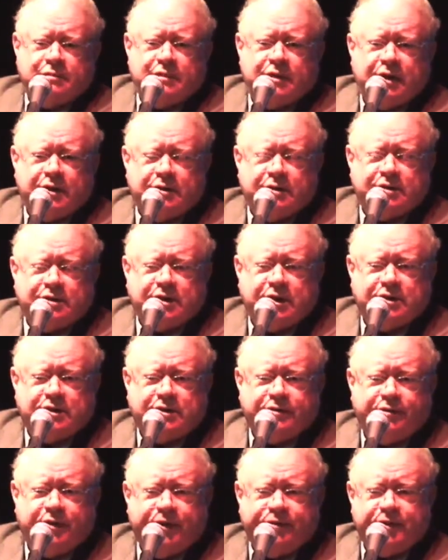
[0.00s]
in the sense
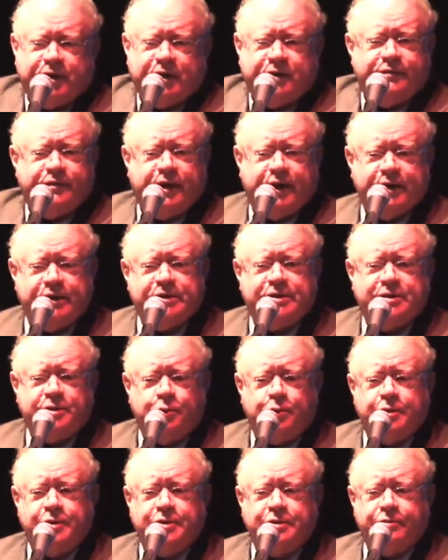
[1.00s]
of giving advice,
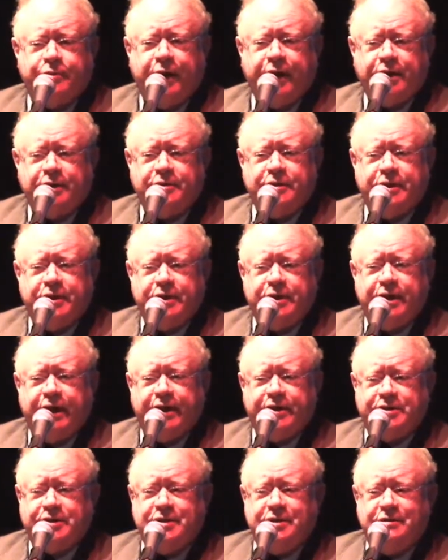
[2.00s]
or directly,
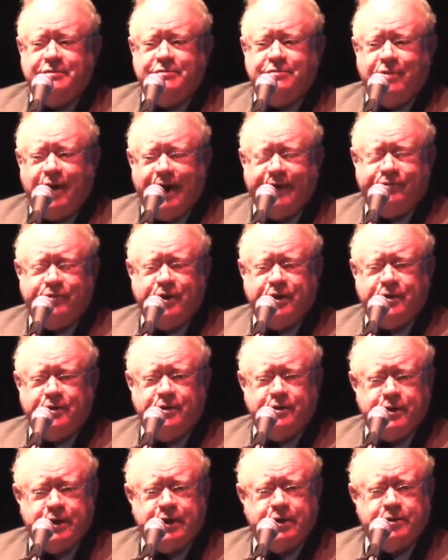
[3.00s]
as in
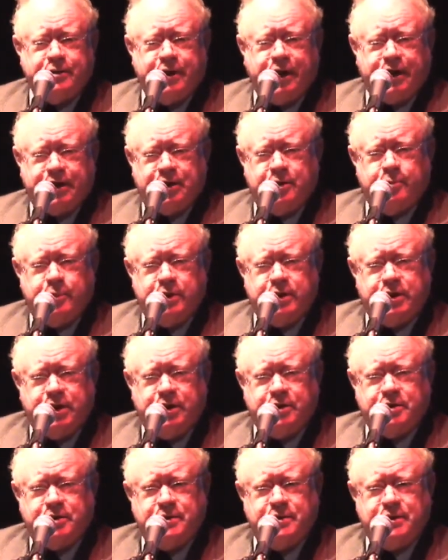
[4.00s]
drafting legal
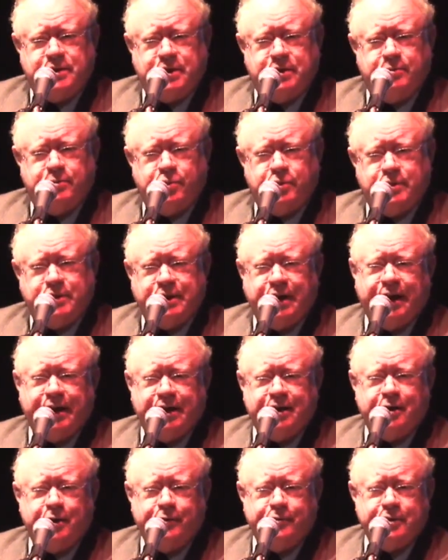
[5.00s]
documentations and
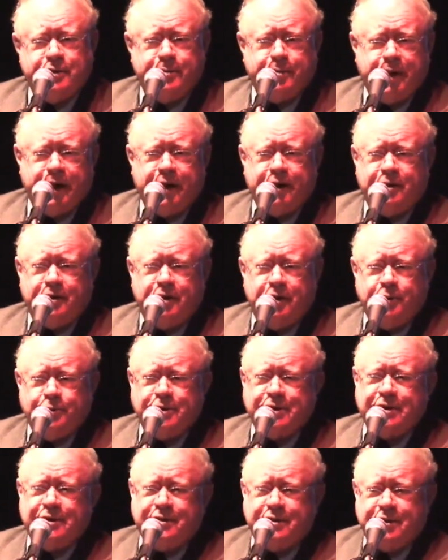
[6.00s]
presiding over the bank
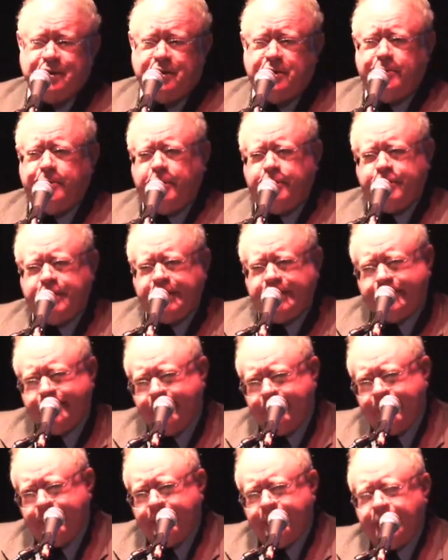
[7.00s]
closing ceremony.
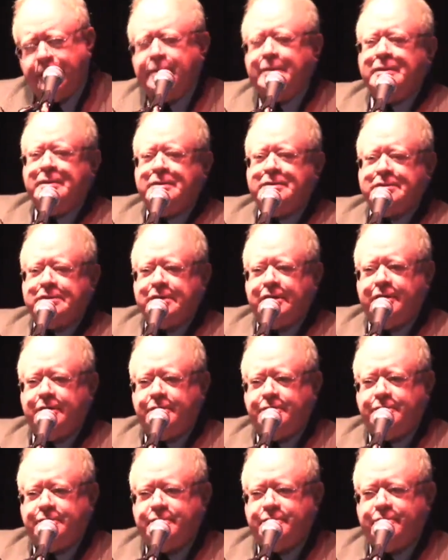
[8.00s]

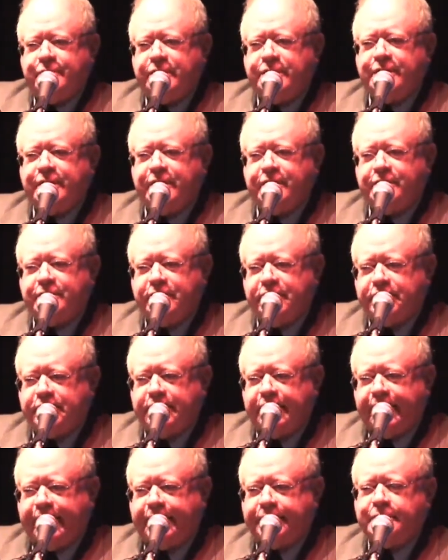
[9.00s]
So, been there, done
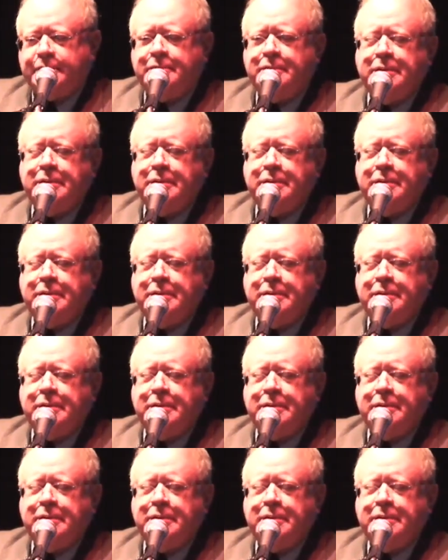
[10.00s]
that.